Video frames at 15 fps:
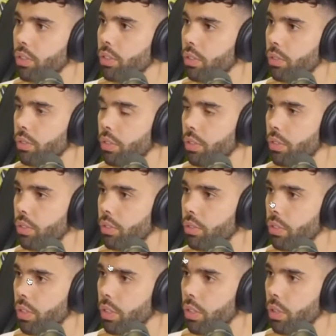essential
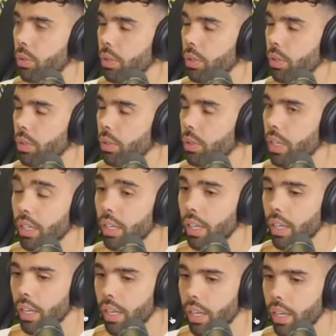for the
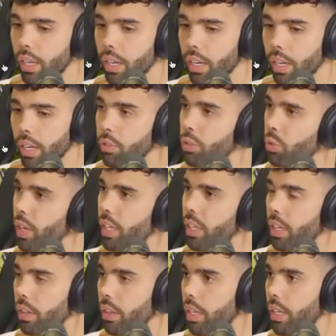goalie and for
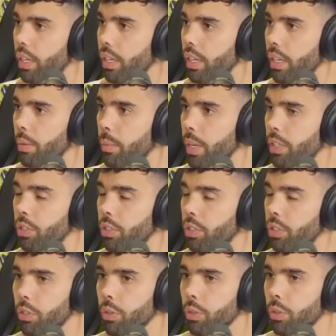training. I think it
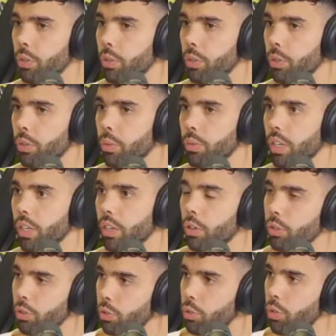makes you want
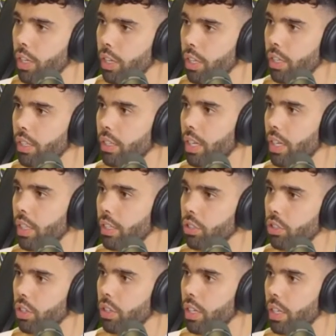to go to training
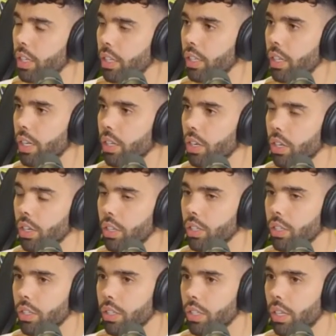and enjoy it
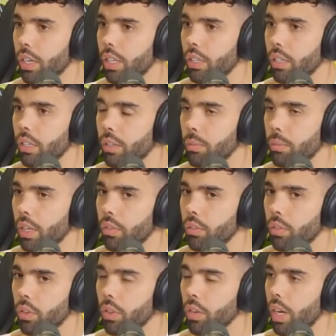and learn. And
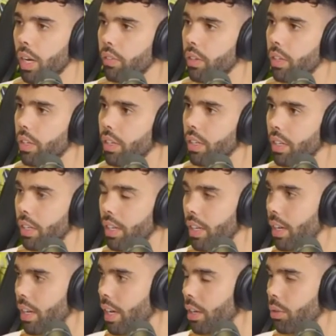if you don't have a
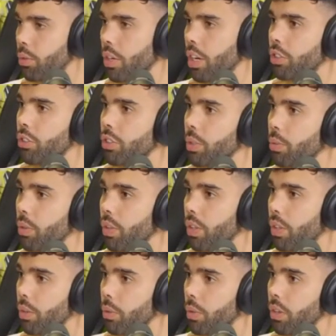good relationship
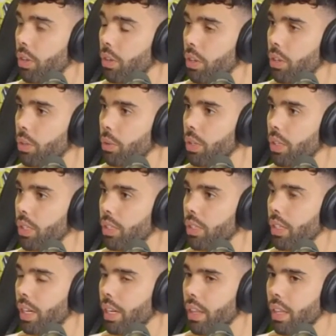with the other
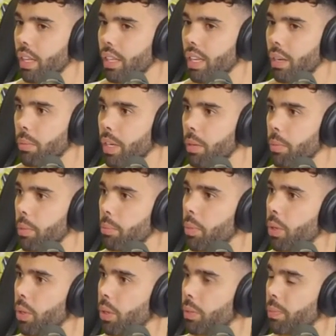goalies, I think that'll be a
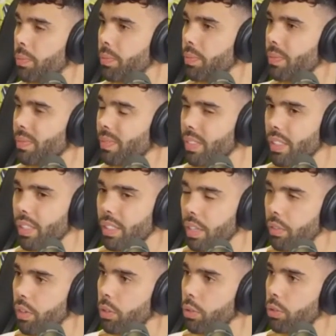bit more
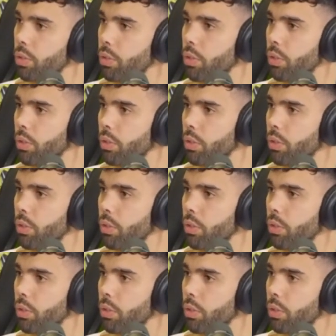difficult